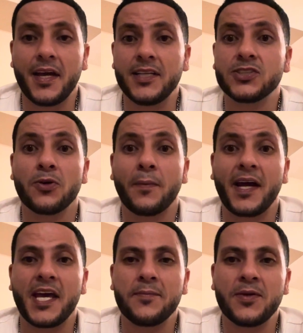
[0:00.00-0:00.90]
Inter
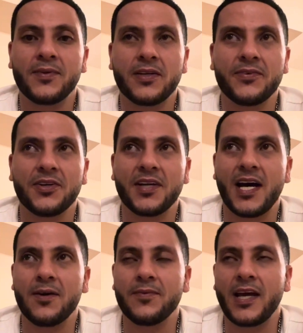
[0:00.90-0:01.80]
Miami, believe it or
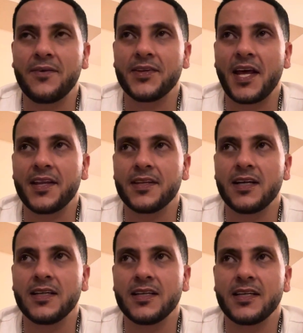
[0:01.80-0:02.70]
not, having that
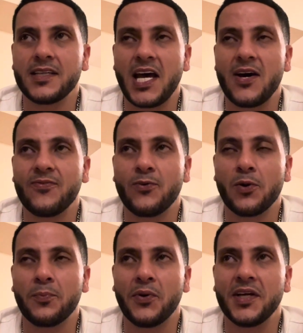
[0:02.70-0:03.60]
there. They have
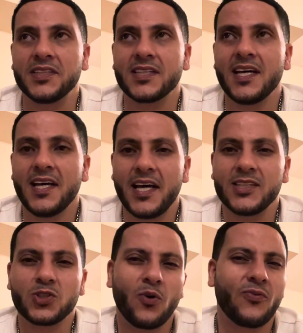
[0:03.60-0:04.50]
4 points. And
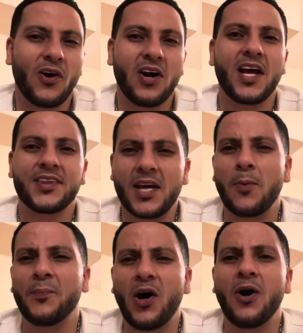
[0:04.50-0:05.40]
so far, I think
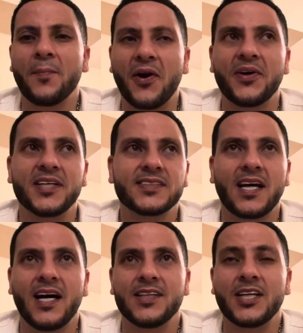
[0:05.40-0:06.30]

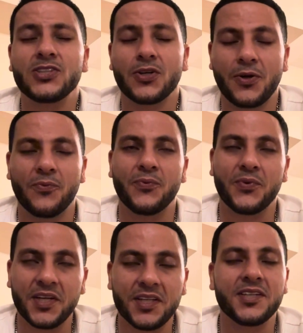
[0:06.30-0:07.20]
Palmeiras, they showed a
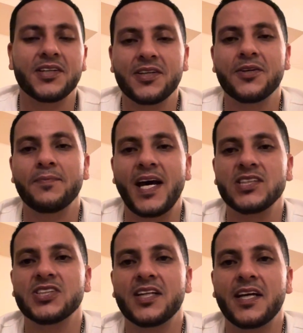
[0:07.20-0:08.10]
really good
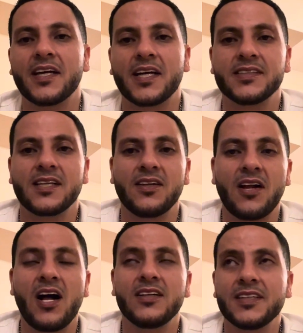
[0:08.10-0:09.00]
match today against
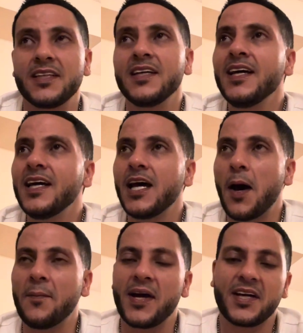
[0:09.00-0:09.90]
Ahly.
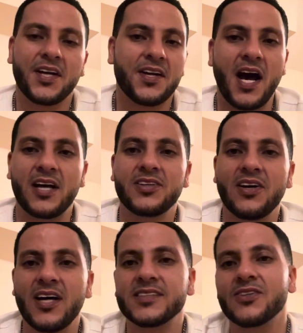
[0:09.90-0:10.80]
I'm not going to knock their
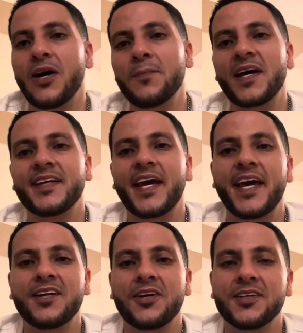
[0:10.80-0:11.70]
hustle. I'm not going to
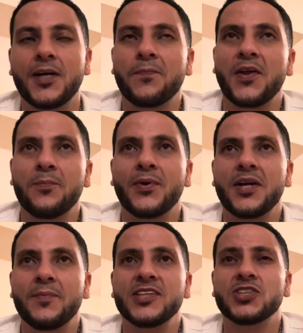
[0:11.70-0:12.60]
hate on them. They pretty
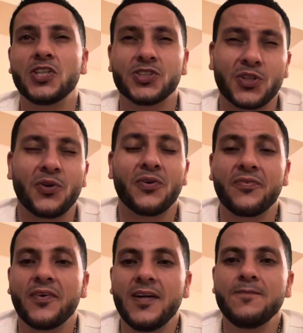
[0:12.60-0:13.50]
much deserve
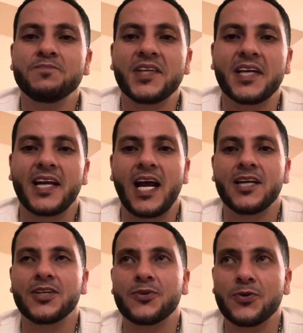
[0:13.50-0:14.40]
to get out
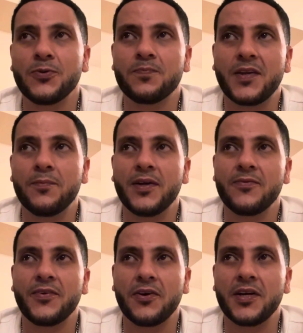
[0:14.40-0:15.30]
of the group. They've been
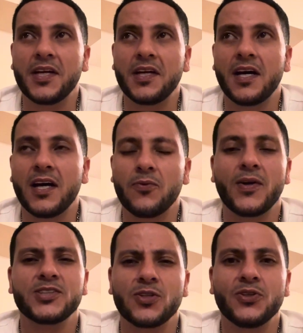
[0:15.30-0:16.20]
very
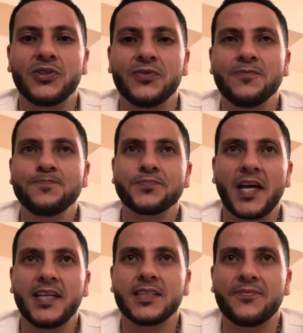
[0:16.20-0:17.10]
resolute
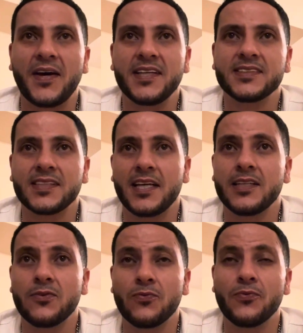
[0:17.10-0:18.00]
in defense
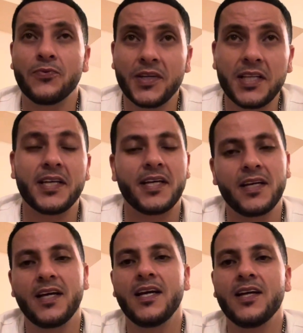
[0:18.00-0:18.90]
and
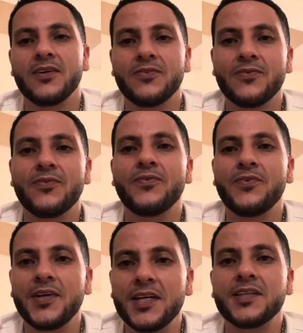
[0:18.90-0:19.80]
really
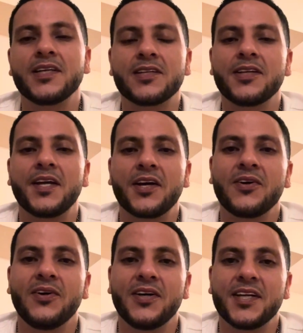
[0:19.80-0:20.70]

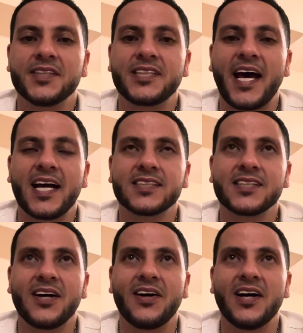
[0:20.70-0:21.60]
clinical in attack,
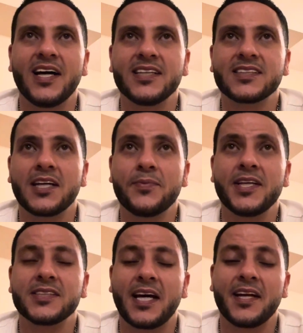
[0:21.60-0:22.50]
so it's going to be
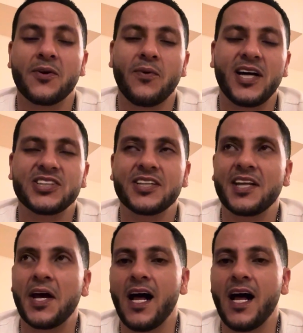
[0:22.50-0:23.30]
exciting watching that.